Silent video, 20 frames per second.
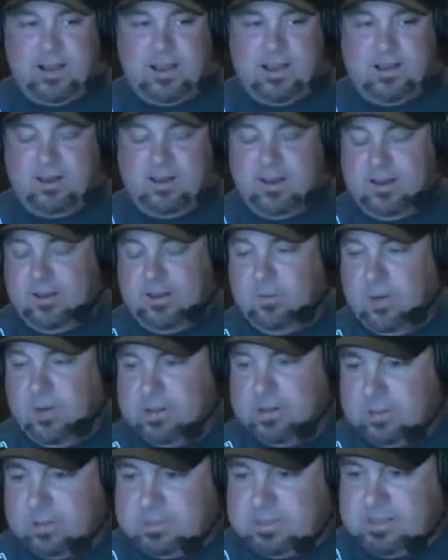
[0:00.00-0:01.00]
and and he
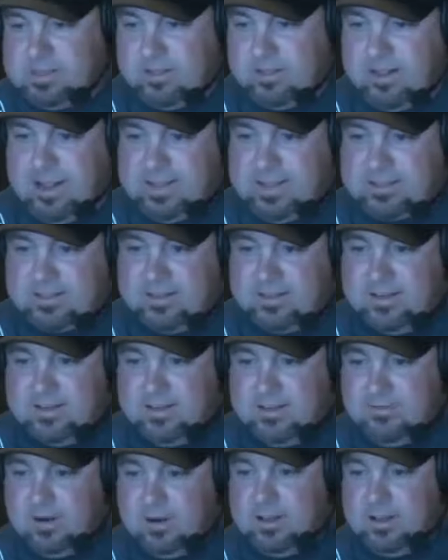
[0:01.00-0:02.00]
was up until the last,
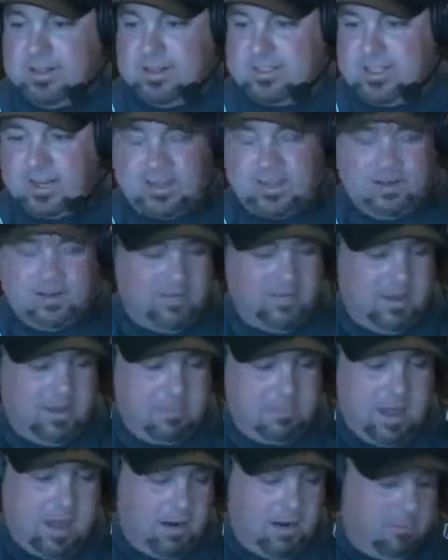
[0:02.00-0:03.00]
very last second of that
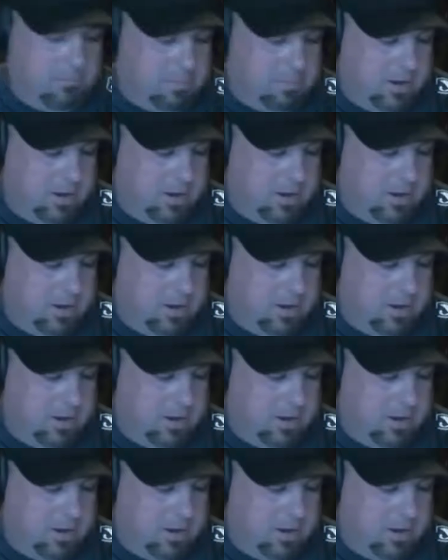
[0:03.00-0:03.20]
bout.